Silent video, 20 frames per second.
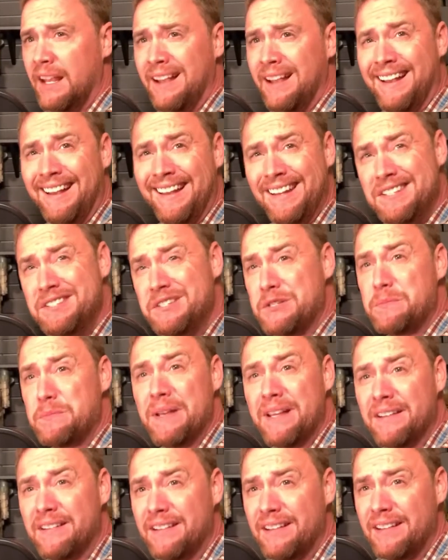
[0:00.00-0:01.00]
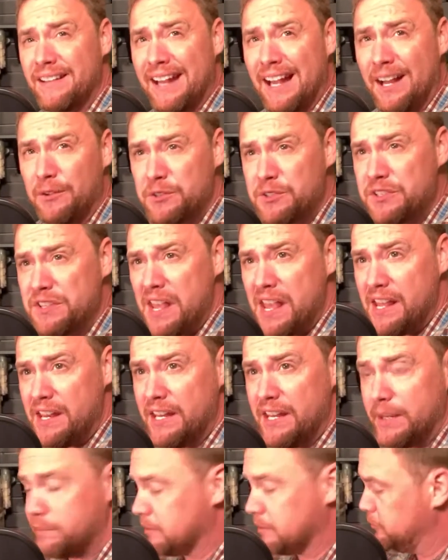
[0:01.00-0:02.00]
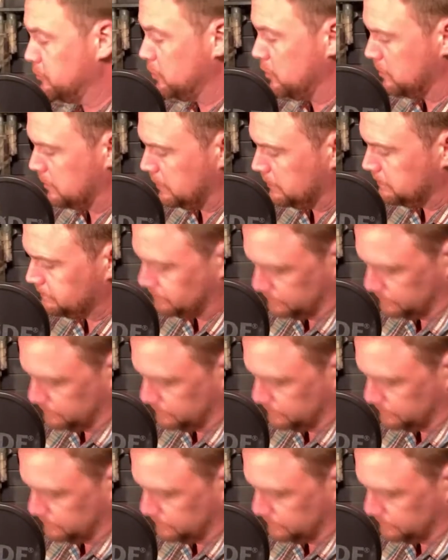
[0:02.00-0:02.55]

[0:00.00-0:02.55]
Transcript: and it's just been an outstanding performer.